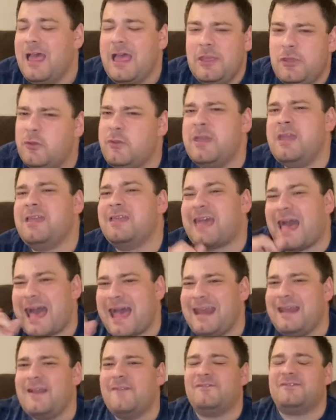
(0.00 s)
you can
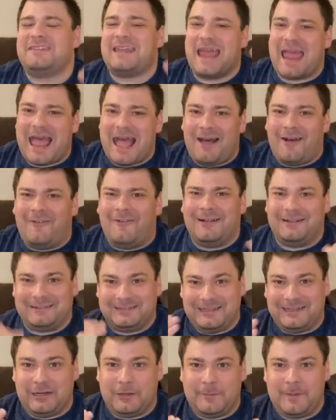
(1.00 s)
kind of tell a
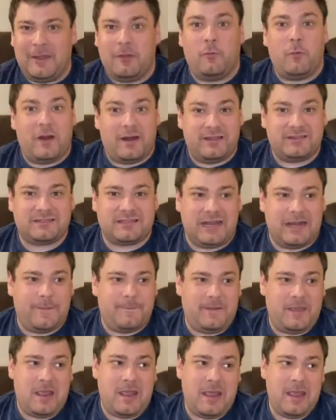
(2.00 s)
little bit what it's going to
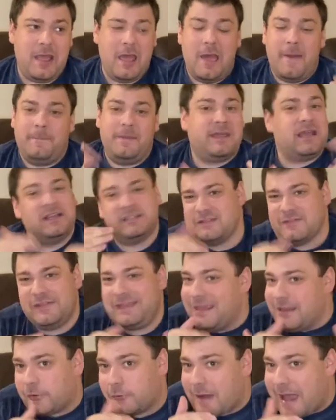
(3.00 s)
be because of
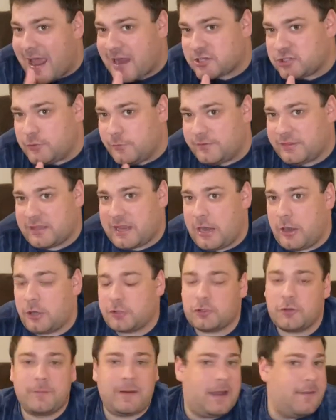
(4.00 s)
the interaction with the
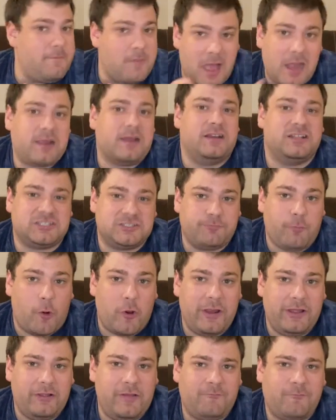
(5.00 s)
character, but I'm not going to
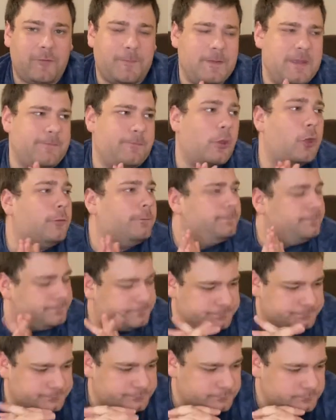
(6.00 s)
spoil it for people.
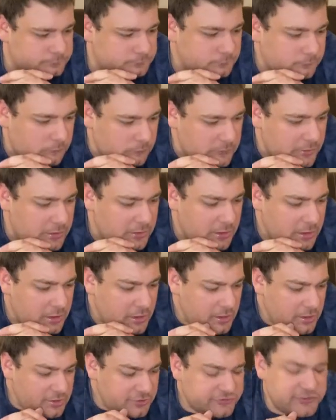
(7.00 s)

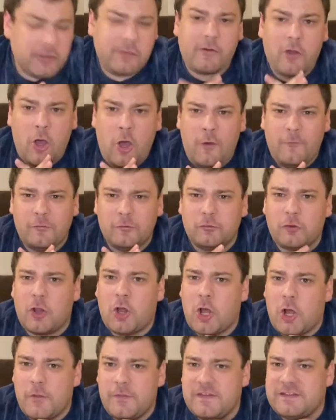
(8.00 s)
So
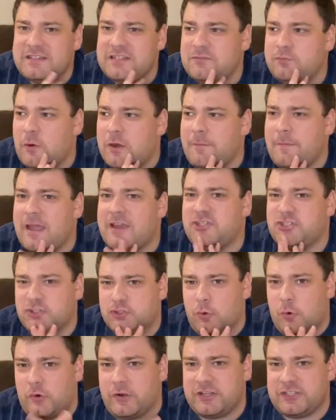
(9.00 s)
overall, this is one of my
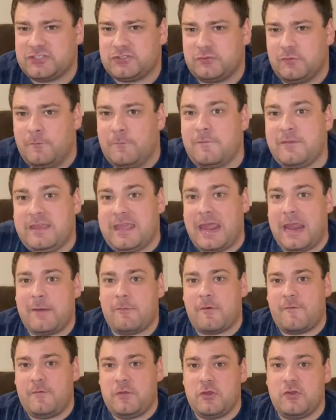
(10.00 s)
shortest game
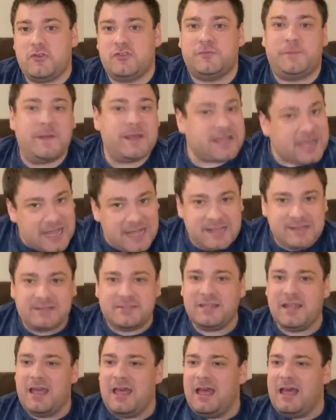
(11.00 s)
reviews
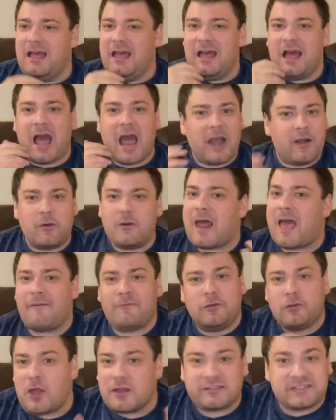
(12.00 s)
because I don't have
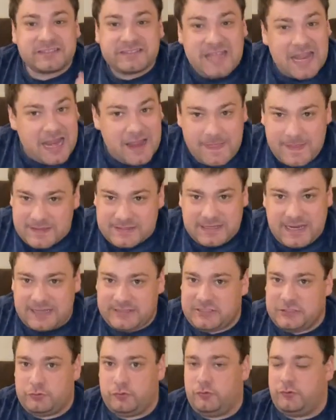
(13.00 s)
a lot to say in this
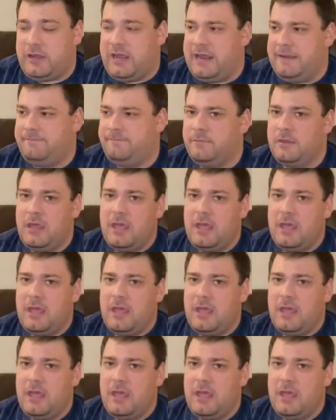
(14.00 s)
Nancy Drew game.